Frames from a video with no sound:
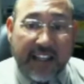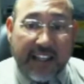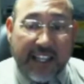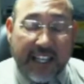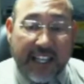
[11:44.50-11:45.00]

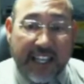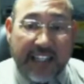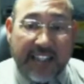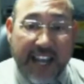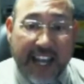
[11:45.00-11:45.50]

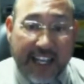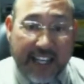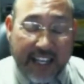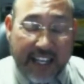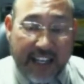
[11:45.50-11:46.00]

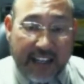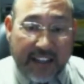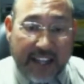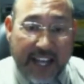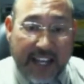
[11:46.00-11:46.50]
intake
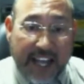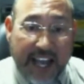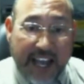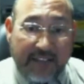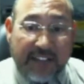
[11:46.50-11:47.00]
that
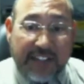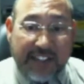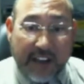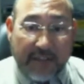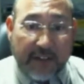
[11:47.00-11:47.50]
have
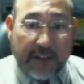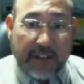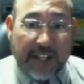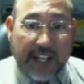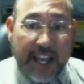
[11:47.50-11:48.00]

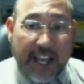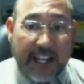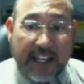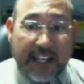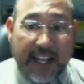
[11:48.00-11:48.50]
suffered,
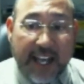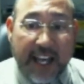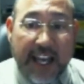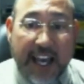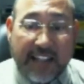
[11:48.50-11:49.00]
and
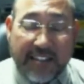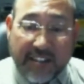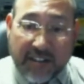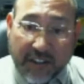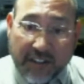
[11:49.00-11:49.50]
as
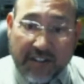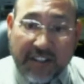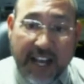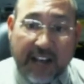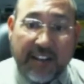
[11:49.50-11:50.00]
it turns
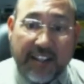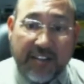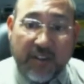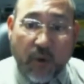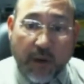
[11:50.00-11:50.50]
out,
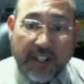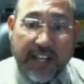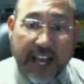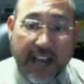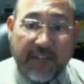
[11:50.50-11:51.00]
he's going
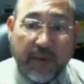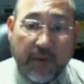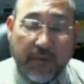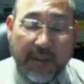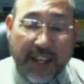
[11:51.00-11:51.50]
to have to
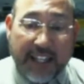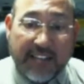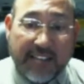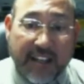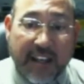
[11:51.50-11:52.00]

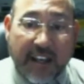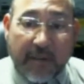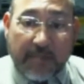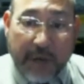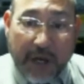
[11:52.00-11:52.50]
replace
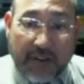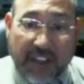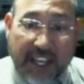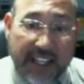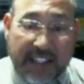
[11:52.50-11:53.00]

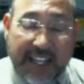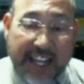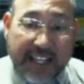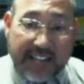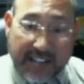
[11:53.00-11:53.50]
both
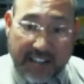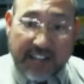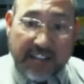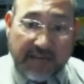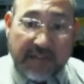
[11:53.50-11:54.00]
intakes.
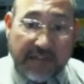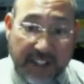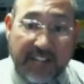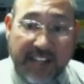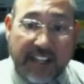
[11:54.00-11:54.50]

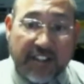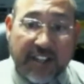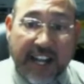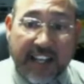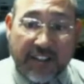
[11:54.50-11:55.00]
This
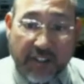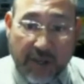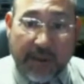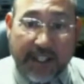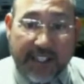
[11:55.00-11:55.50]
engine has
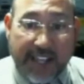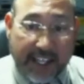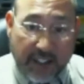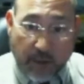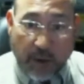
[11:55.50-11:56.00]
two
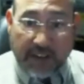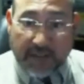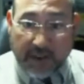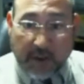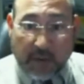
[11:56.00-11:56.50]
intakes, one
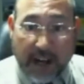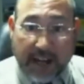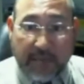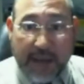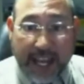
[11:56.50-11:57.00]
for the
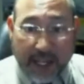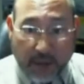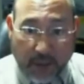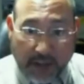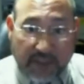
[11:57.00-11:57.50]
right bank,
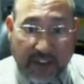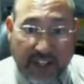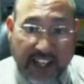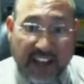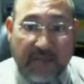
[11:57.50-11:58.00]
one for
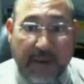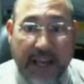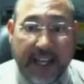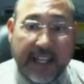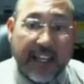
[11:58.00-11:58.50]
the left
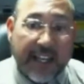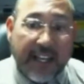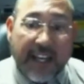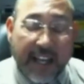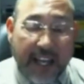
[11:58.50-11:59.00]
bank,
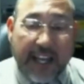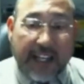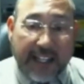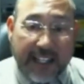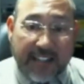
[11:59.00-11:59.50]

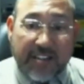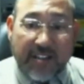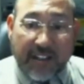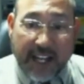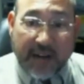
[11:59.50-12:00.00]
and he's
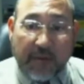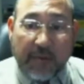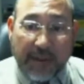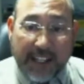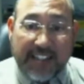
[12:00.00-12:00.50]
looking
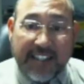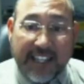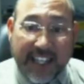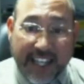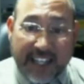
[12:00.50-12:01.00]
replacing
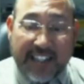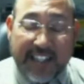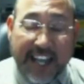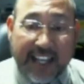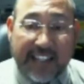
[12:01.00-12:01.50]
the
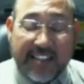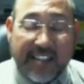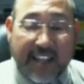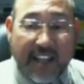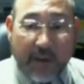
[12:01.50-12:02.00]

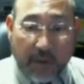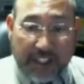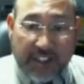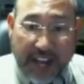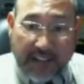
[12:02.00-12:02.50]
intakes,
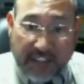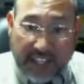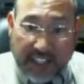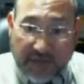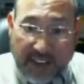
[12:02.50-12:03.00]
which have
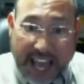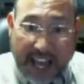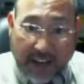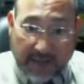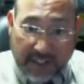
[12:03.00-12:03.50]
these
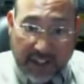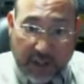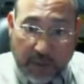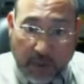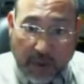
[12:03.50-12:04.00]
valves,
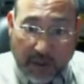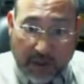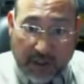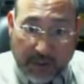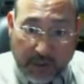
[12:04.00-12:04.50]
these
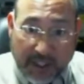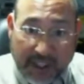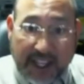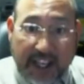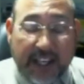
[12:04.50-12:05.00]
spoilers
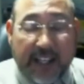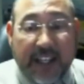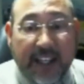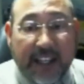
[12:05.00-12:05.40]
within.